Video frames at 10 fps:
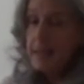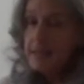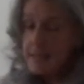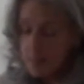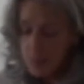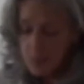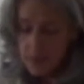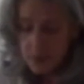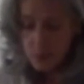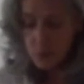Sample
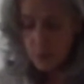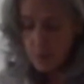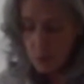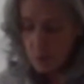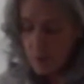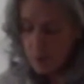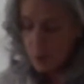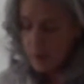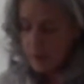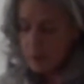menus from The Joy of
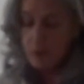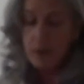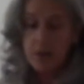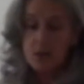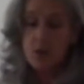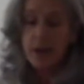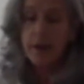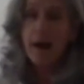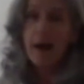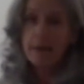Cooking for lunch on
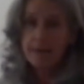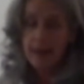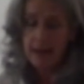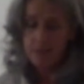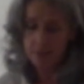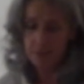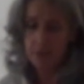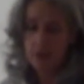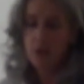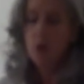a hot day.
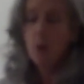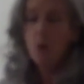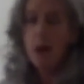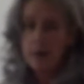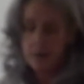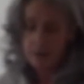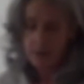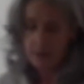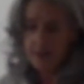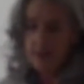1.
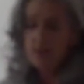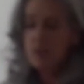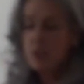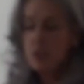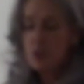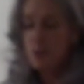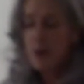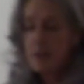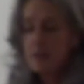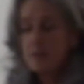
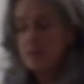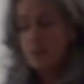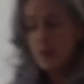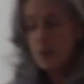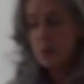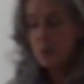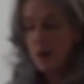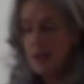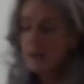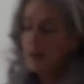Vichyssoise French
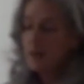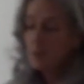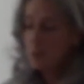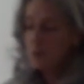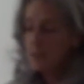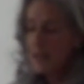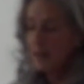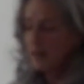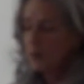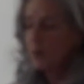bread, a fruit
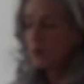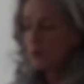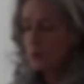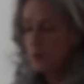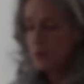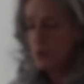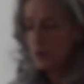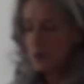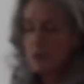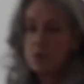salad or fruit
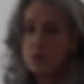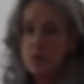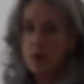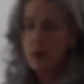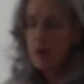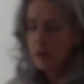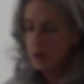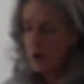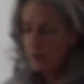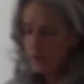dessert, strong hot
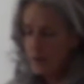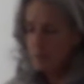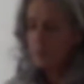coffee.